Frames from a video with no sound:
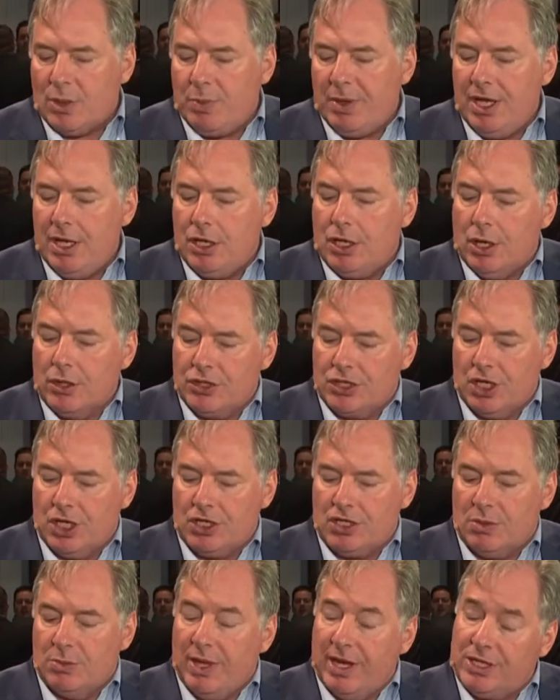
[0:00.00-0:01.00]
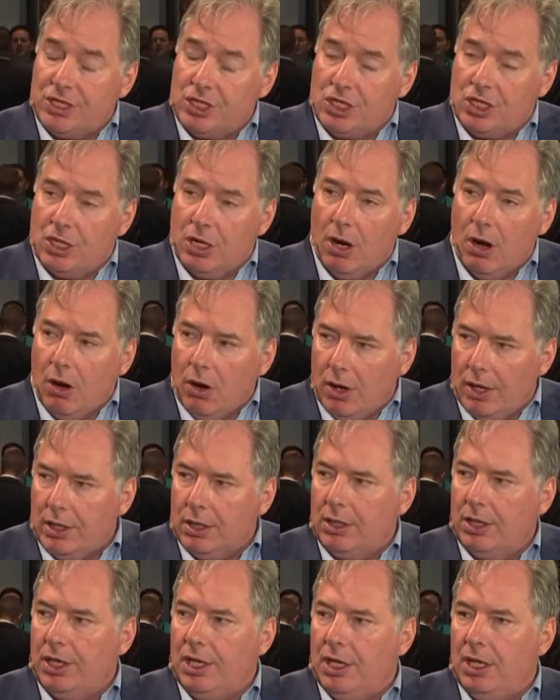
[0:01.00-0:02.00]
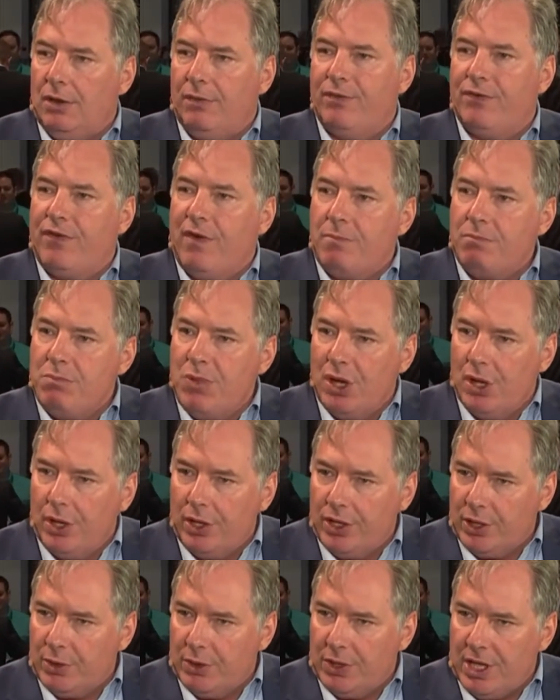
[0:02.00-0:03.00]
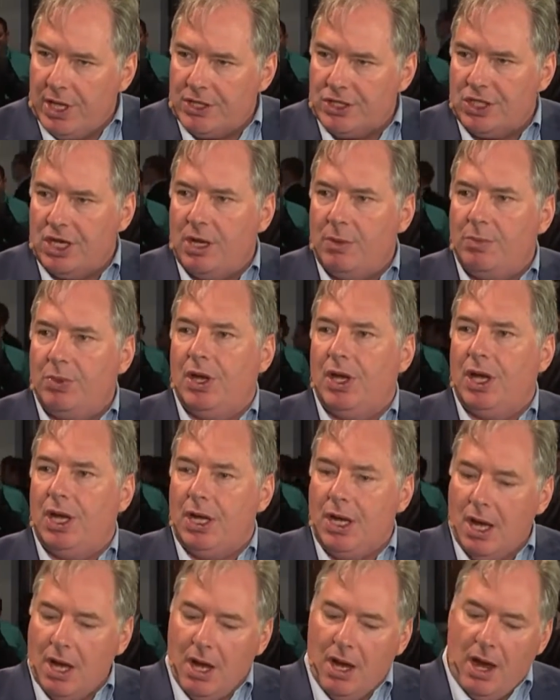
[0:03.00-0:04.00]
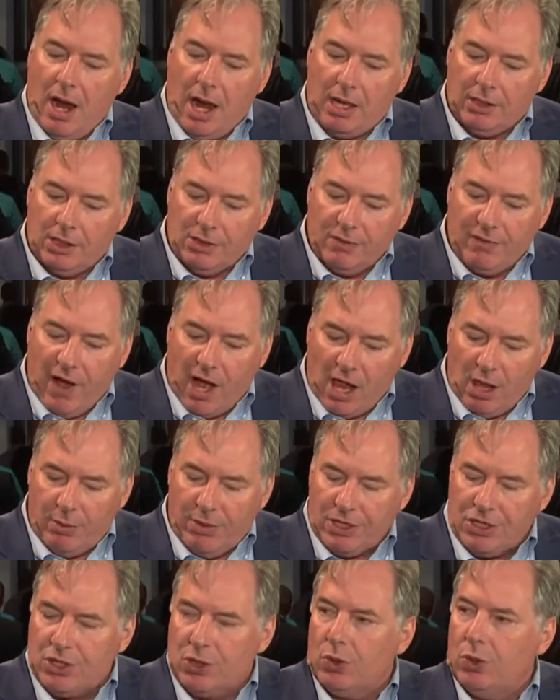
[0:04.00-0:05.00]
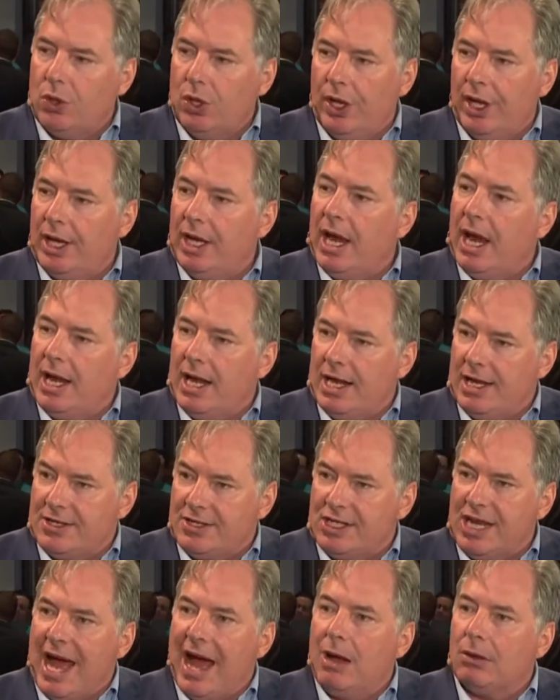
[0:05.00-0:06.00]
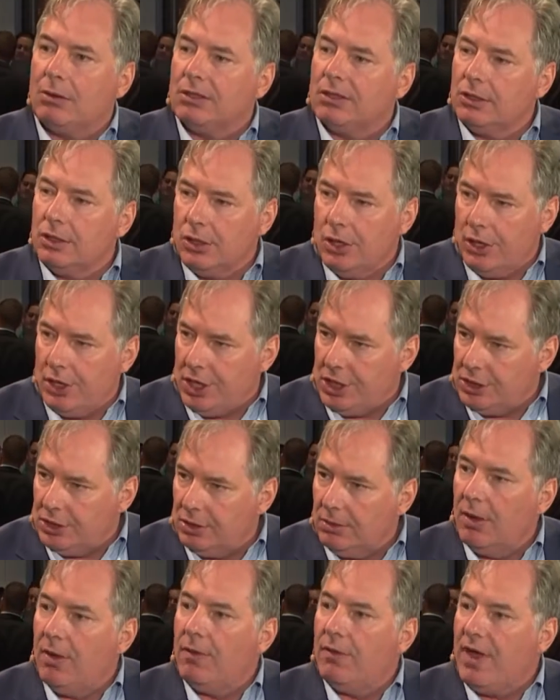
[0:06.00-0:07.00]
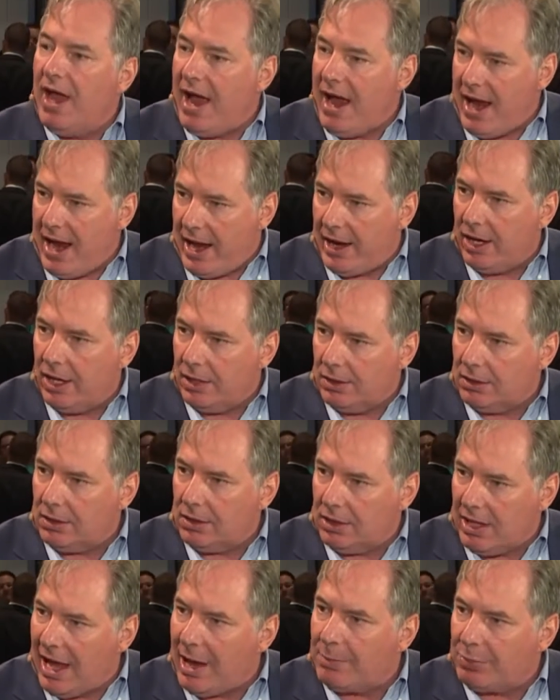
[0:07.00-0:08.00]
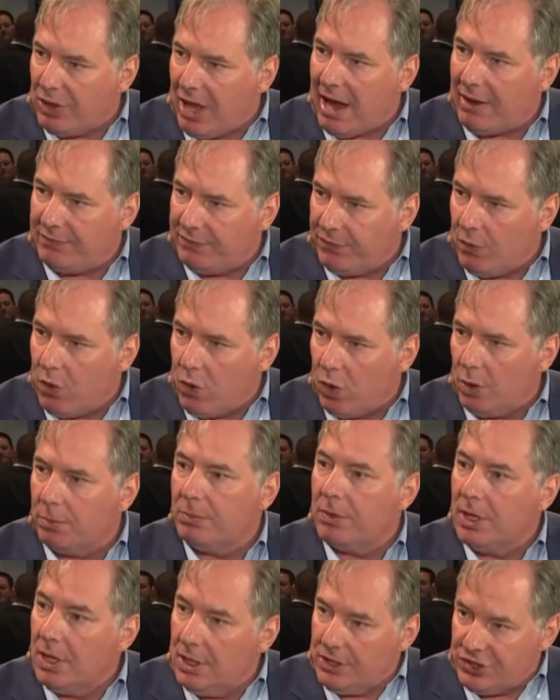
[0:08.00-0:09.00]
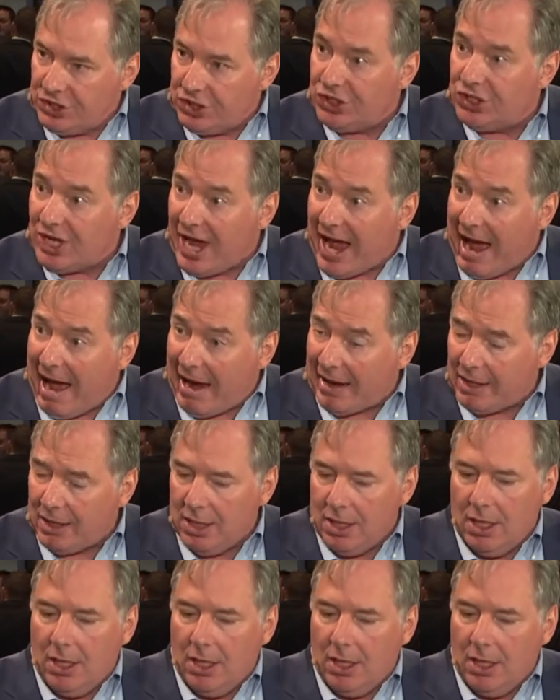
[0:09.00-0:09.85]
SAP ecosystem that's currently familiar with SAP and the development tooling and is now learning the HANA cloud platform stack,